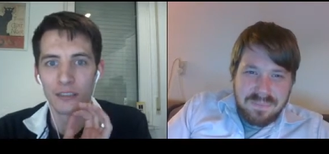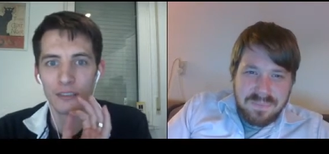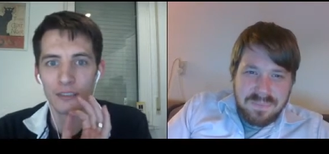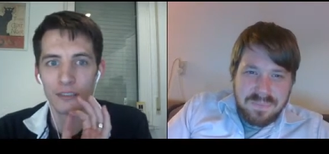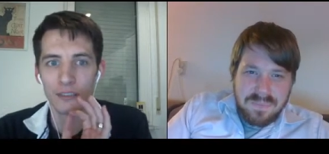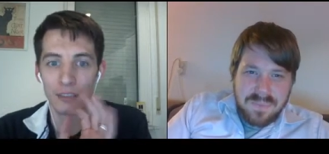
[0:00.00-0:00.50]

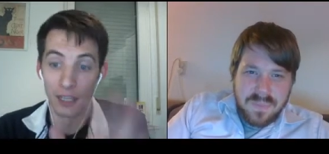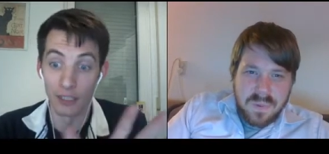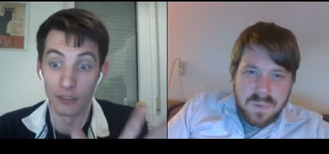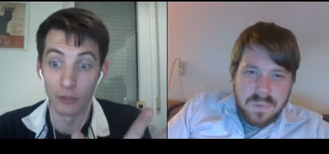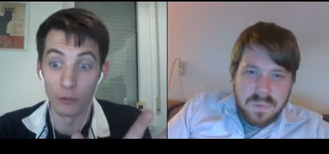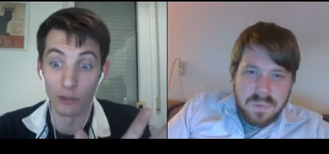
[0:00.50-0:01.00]
Speaker 1: I
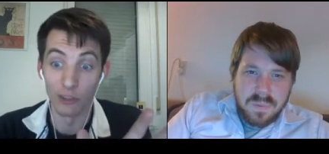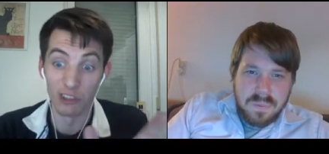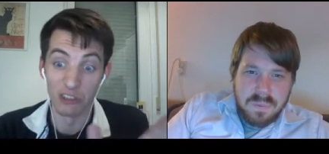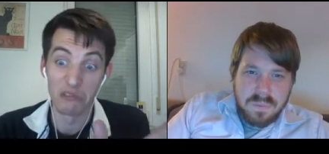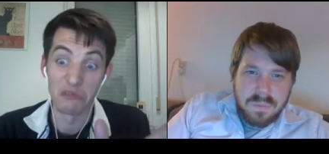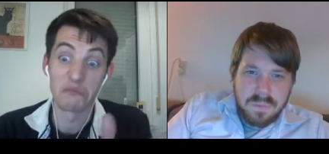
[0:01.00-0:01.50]

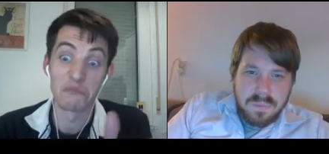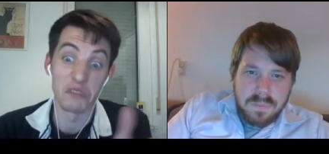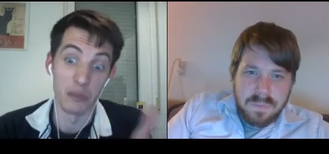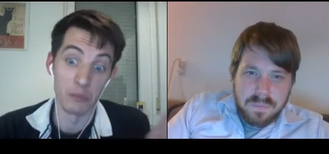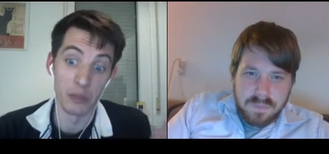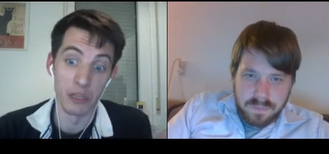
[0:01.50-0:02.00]
like to
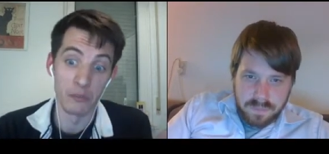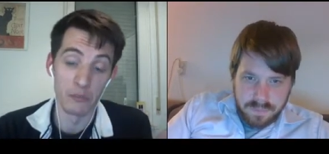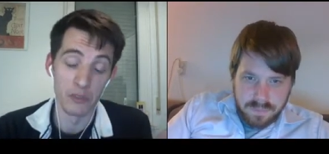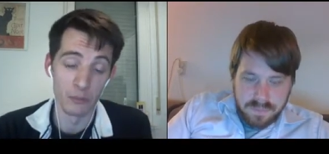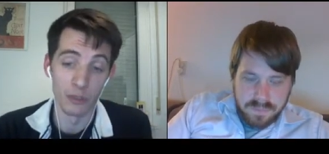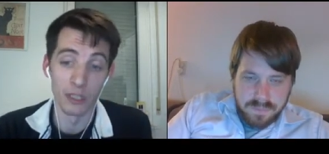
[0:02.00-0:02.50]
cook
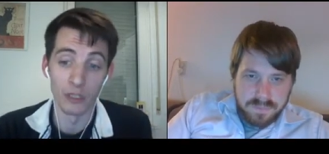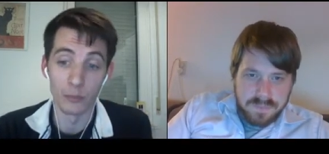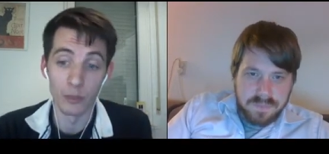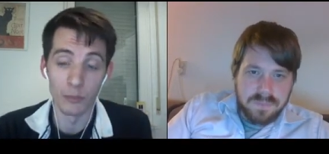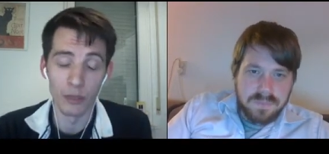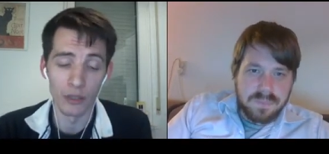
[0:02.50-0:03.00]

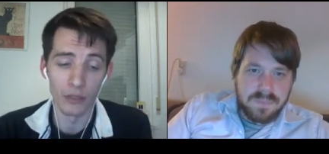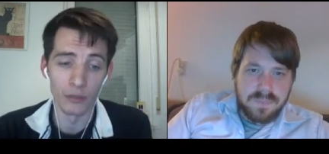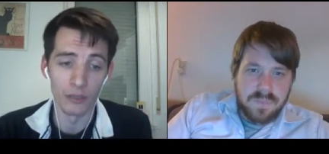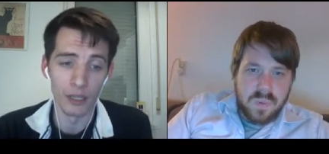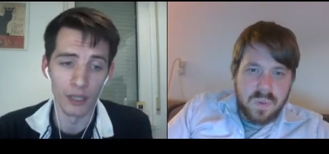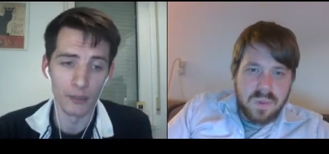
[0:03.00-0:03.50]
sometimes
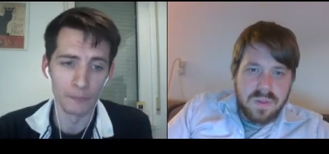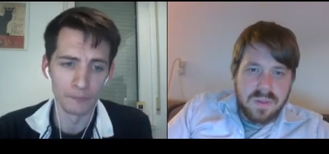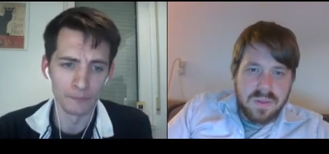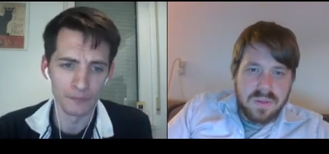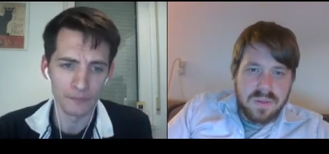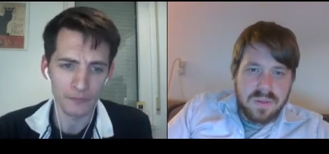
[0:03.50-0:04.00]
when I can be
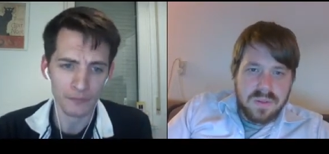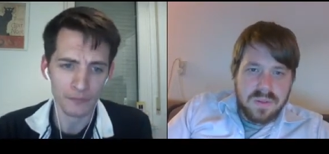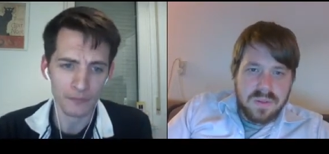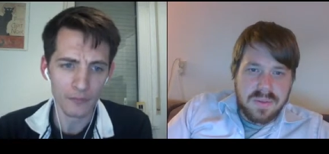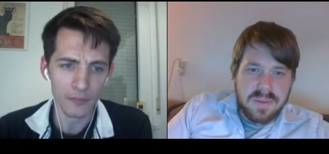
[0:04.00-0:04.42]
bothered,